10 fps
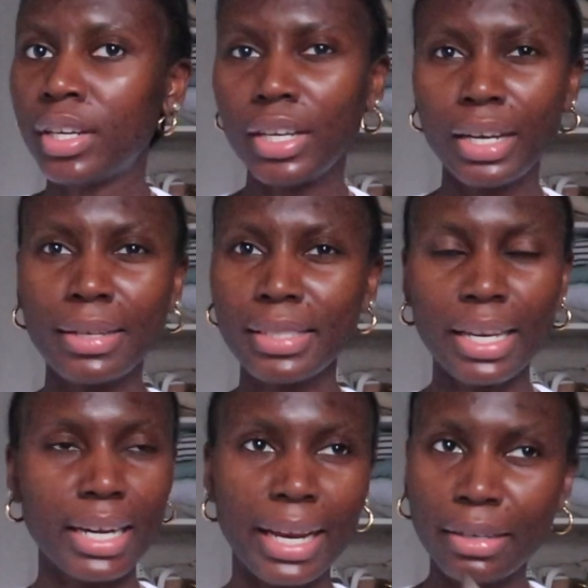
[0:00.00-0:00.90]
you know what I'm
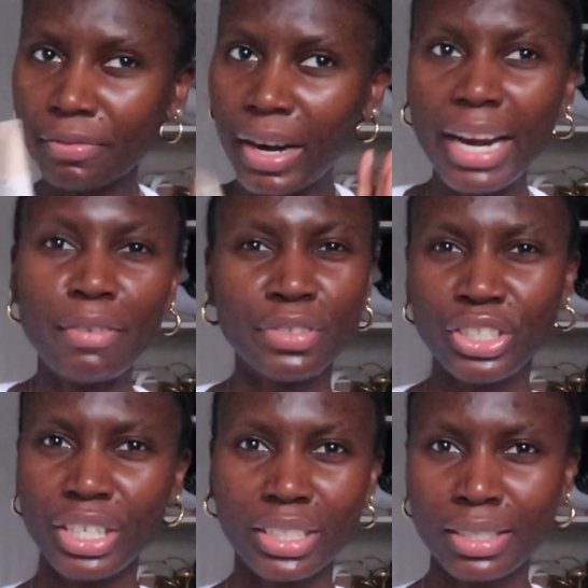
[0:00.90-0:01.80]
saying, like very
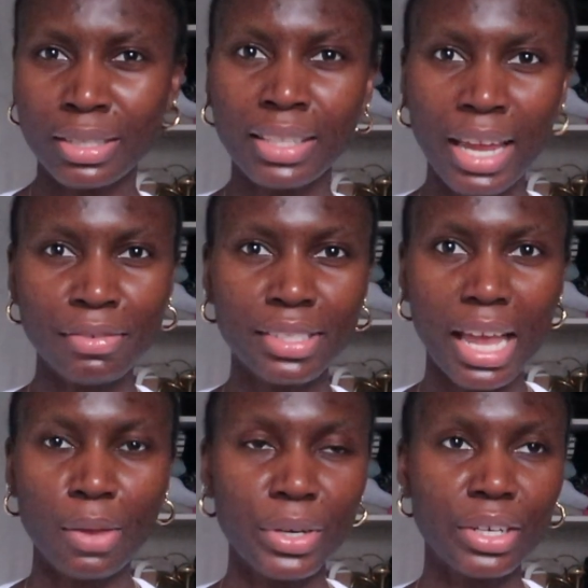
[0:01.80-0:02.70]
efficient
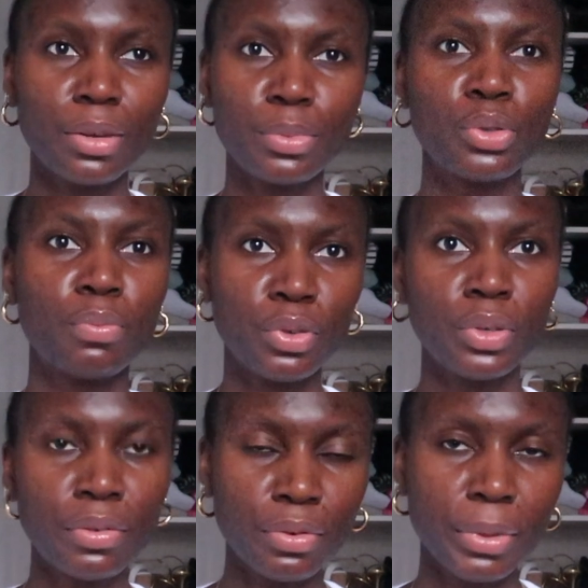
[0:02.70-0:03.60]
lifestyle when it comes to
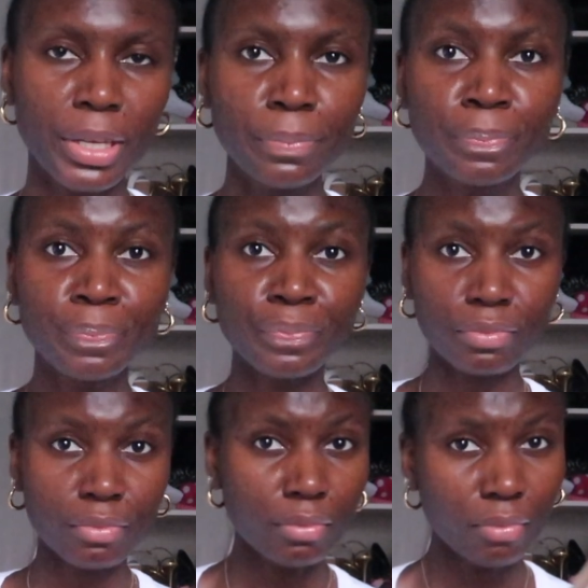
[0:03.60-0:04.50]
beauty for me.
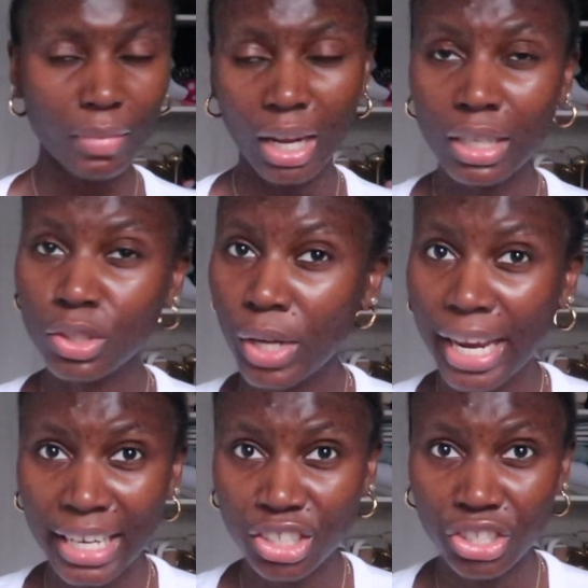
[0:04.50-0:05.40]
So I
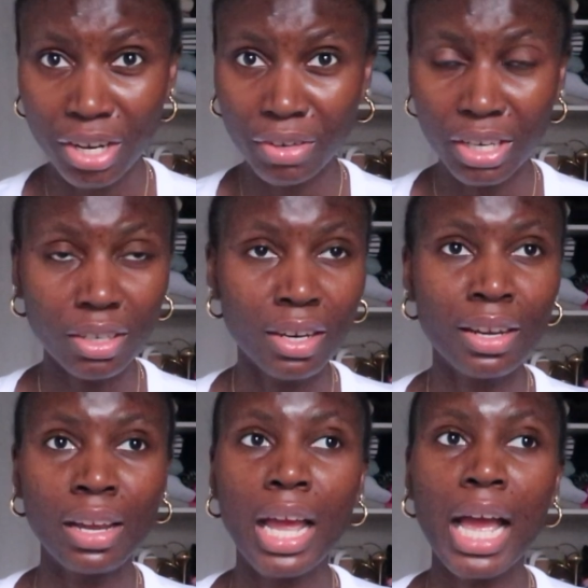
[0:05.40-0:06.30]
hate shaving.
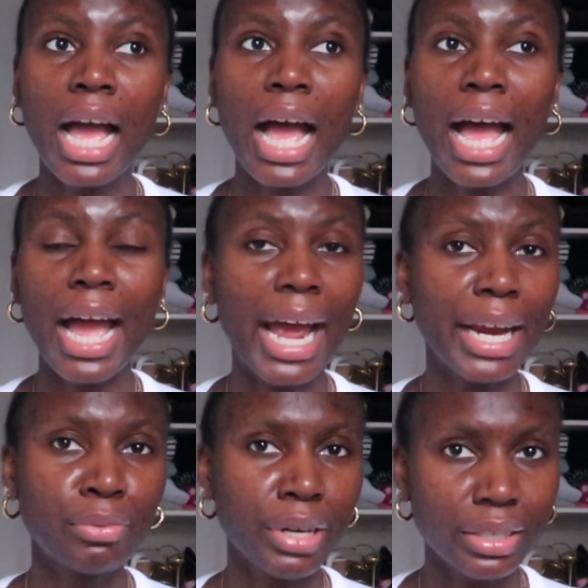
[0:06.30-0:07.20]

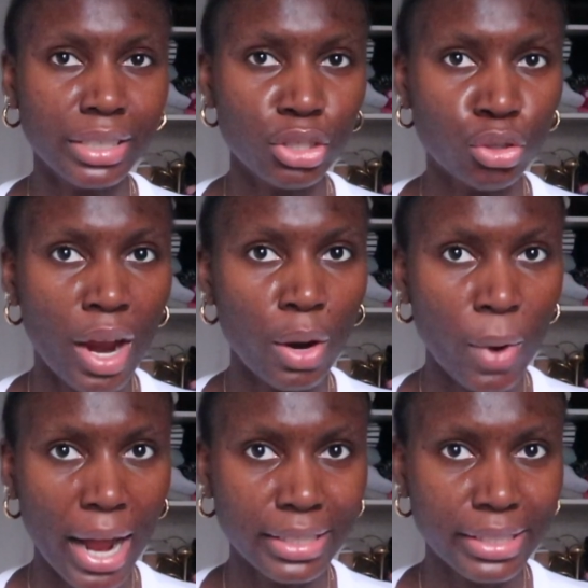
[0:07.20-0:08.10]
I rarely try
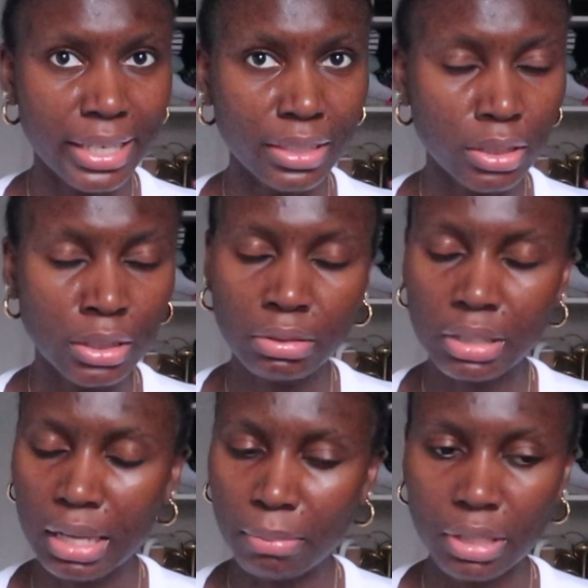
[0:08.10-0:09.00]
waxing
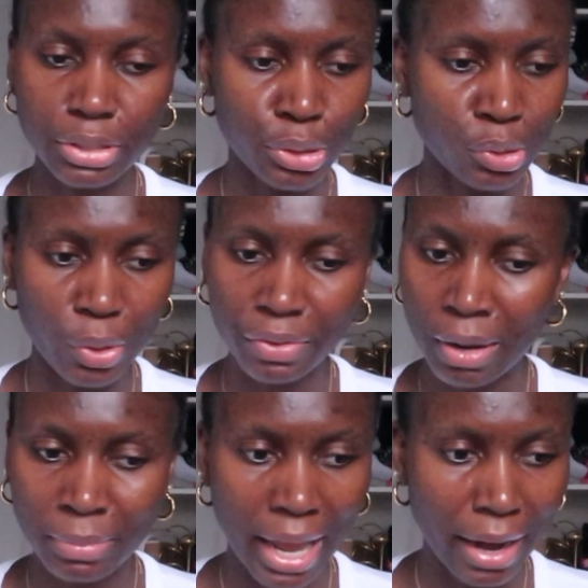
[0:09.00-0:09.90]
because I'm not sure if
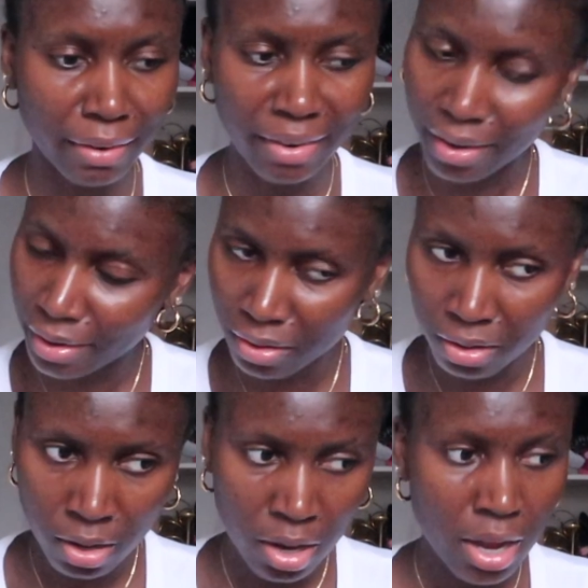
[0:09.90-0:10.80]
I'm that girl.
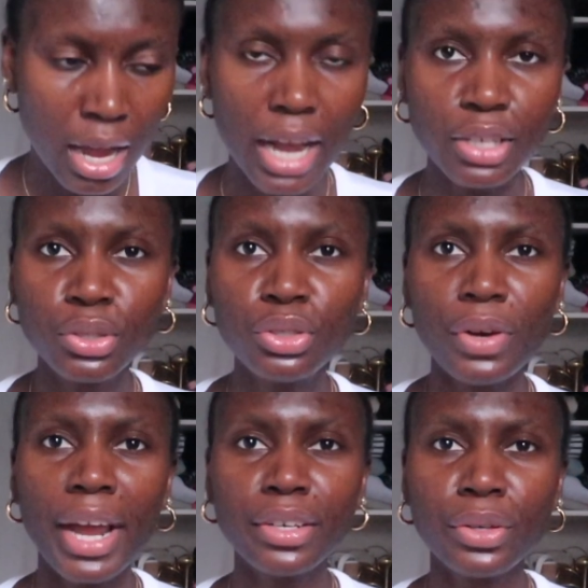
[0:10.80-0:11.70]
I should
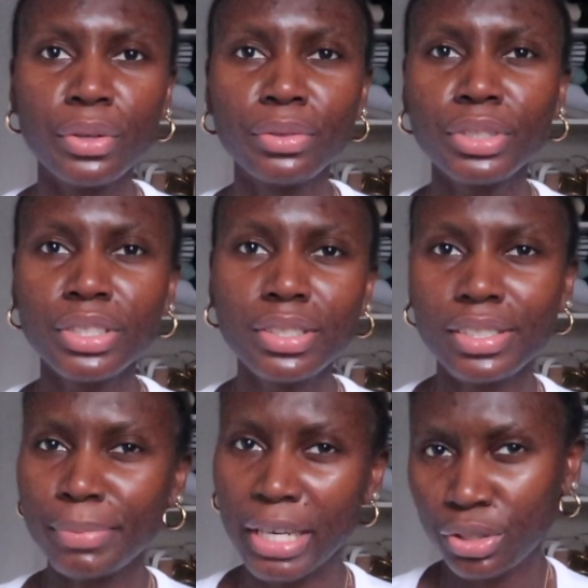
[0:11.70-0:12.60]
try it though, just
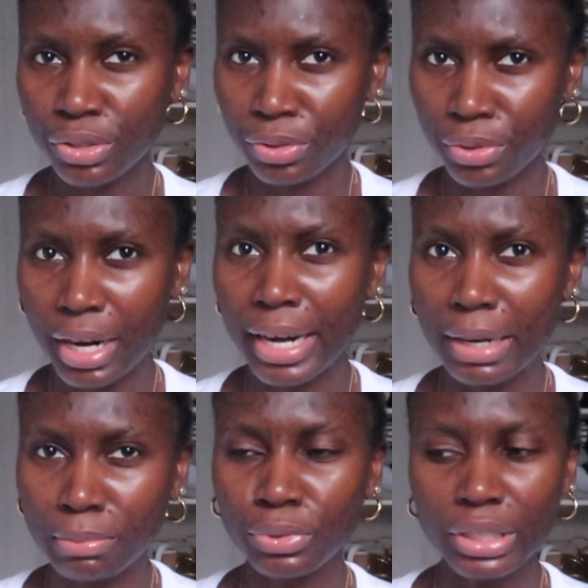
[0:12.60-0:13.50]
to make sure I
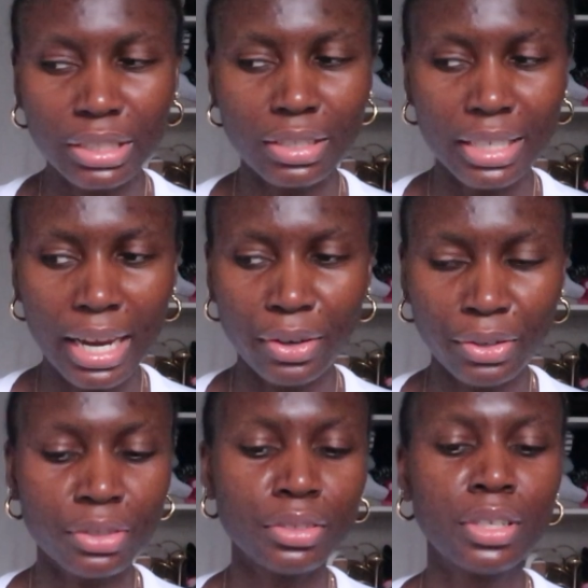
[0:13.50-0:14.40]
am really not that
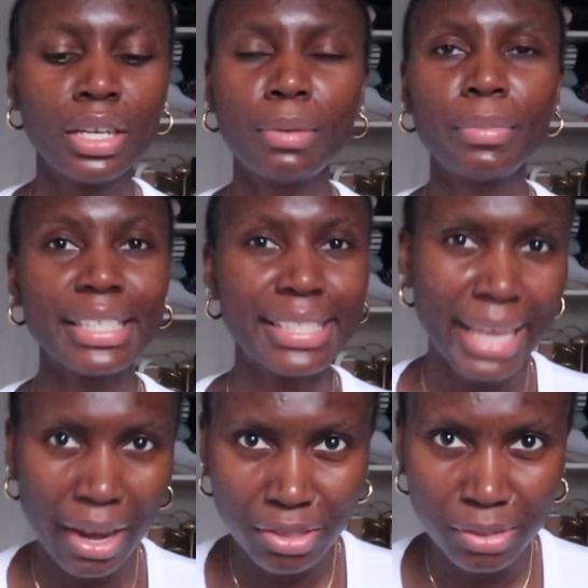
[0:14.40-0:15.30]
girl, but it
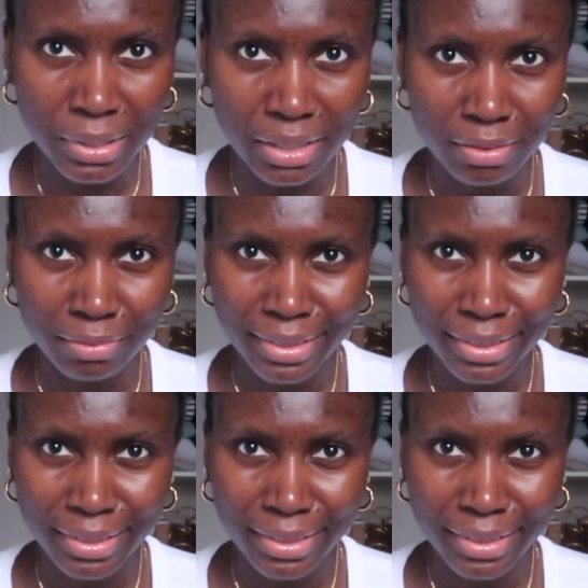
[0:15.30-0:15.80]
scares me.